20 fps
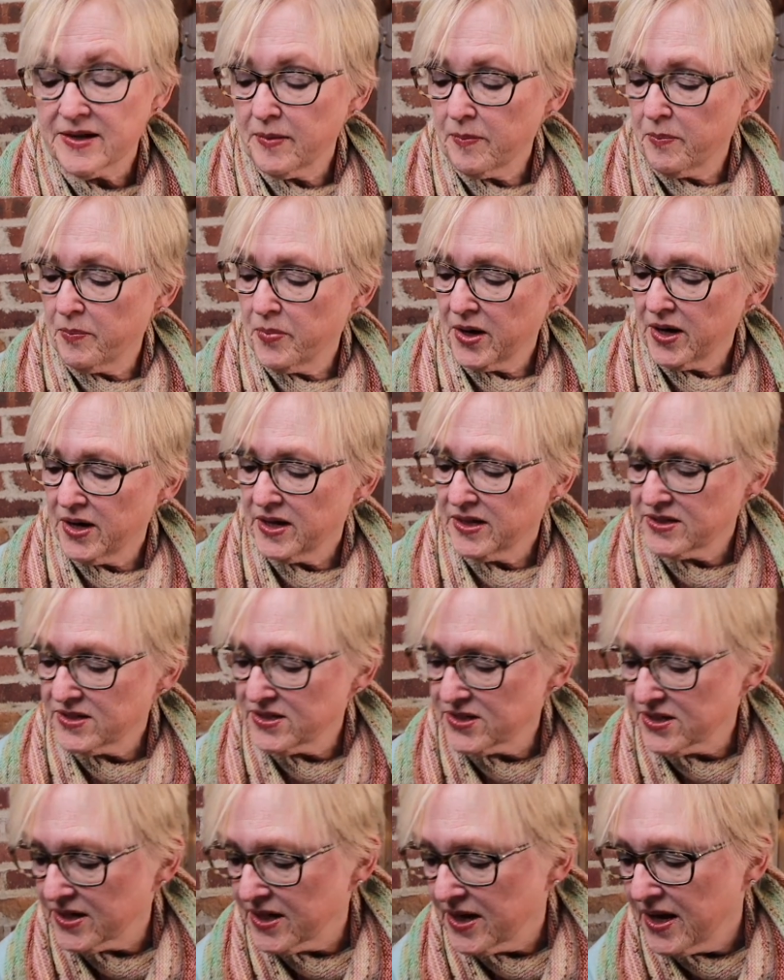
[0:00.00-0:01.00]

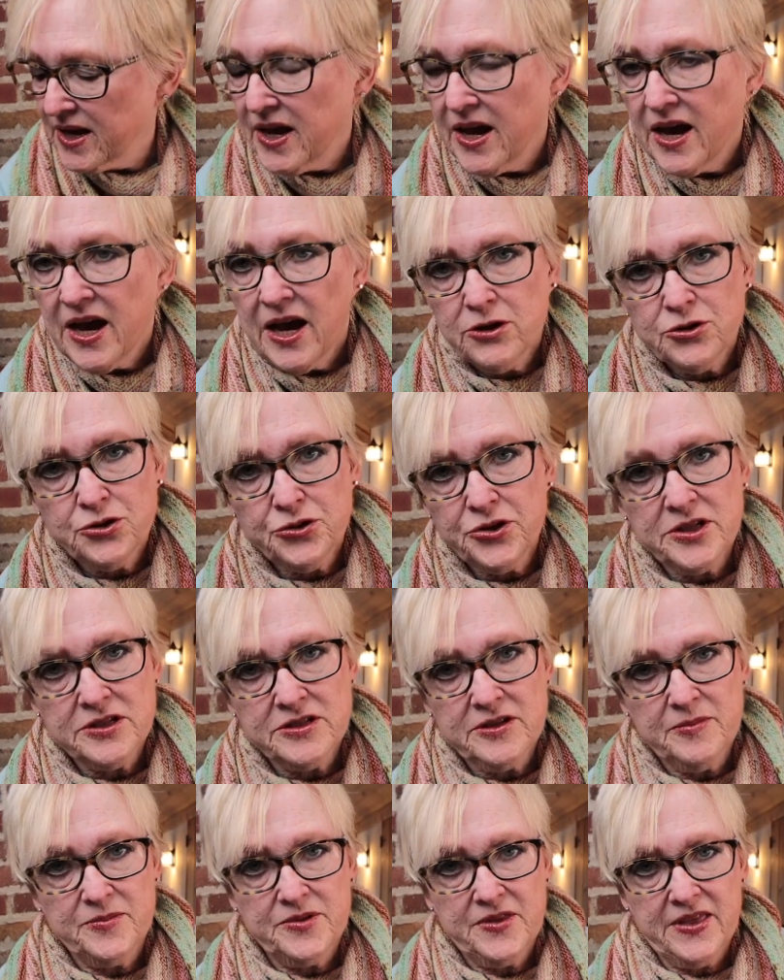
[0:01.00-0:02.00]
but I'll show you
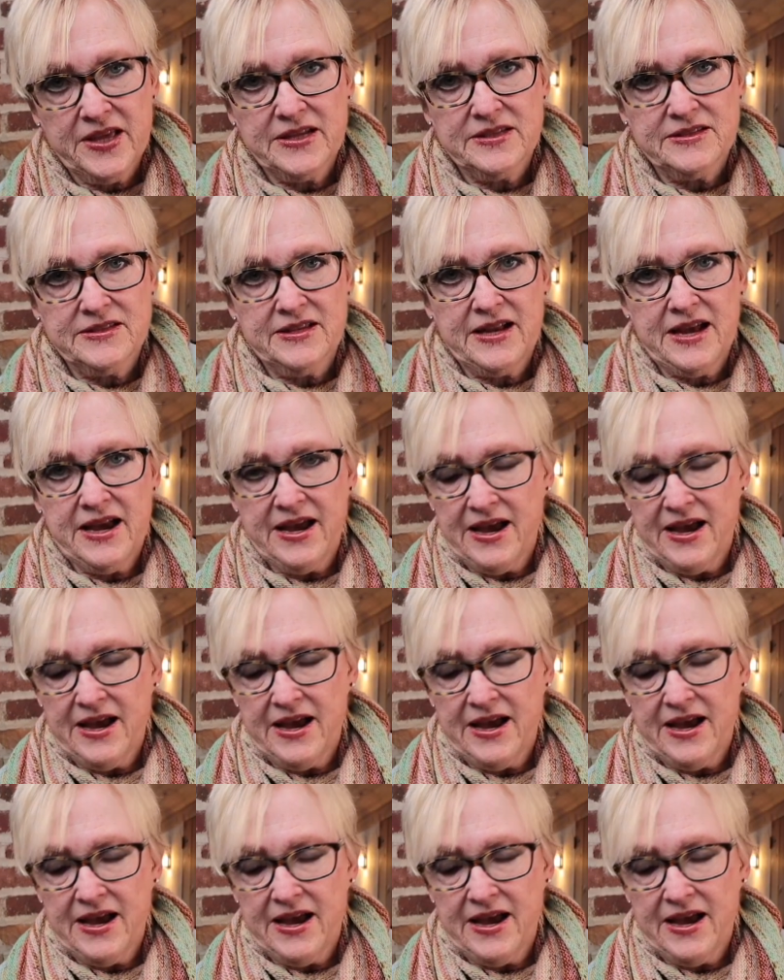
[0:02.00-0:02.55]
some things that I